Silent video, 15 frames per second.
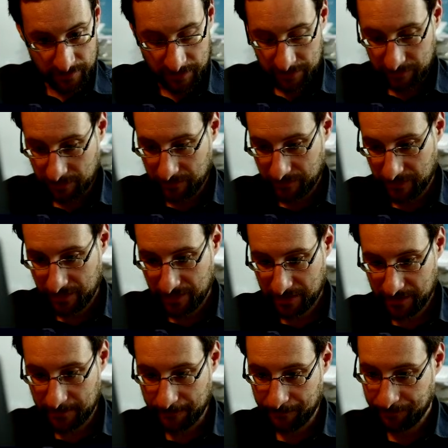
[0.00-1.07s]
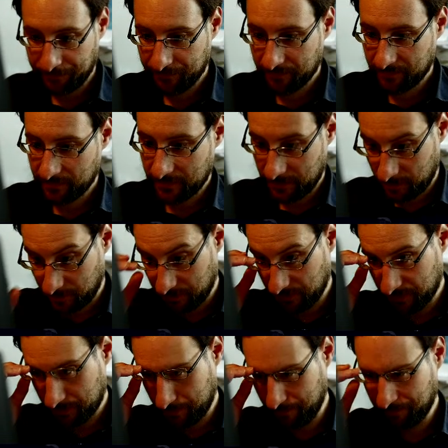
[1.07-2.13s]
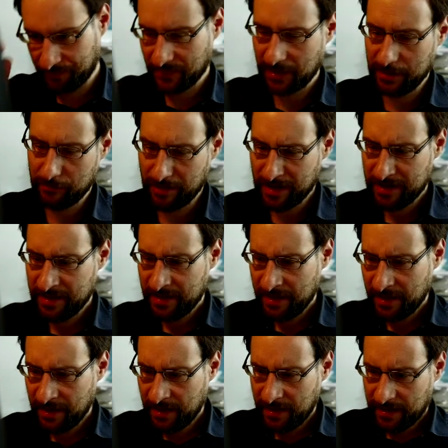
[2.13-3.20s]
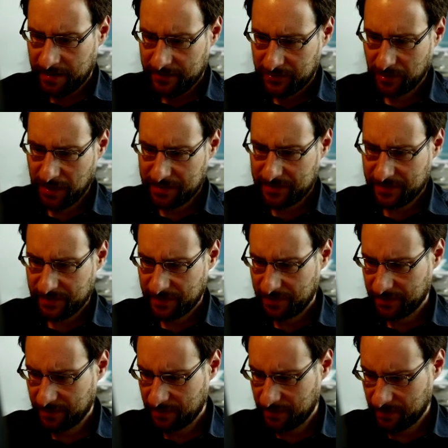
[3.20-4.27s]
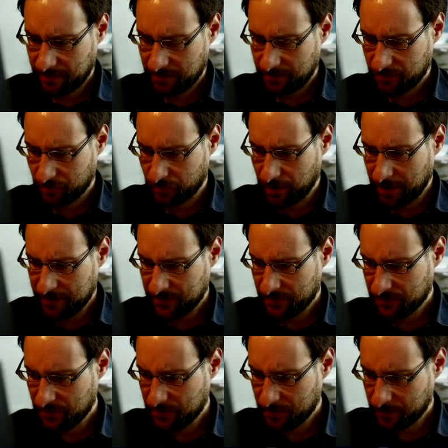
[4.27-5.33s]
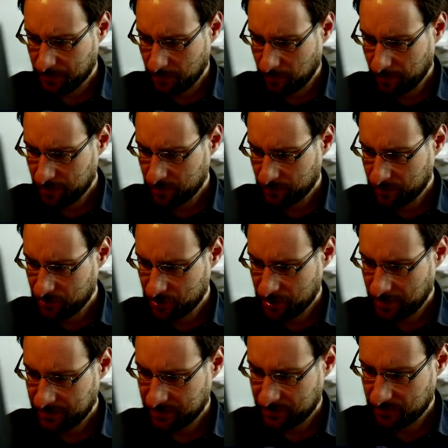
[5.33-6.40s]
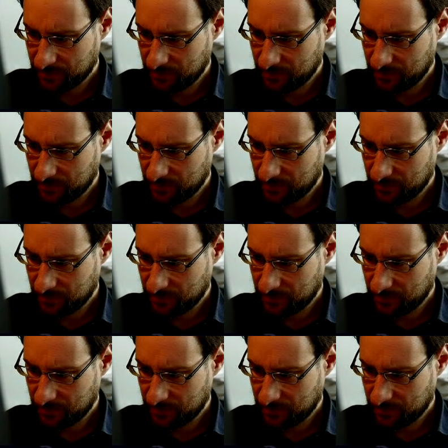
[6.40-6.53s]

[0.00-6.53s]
100. Hope this. Anyway, so let's try. So this probably should just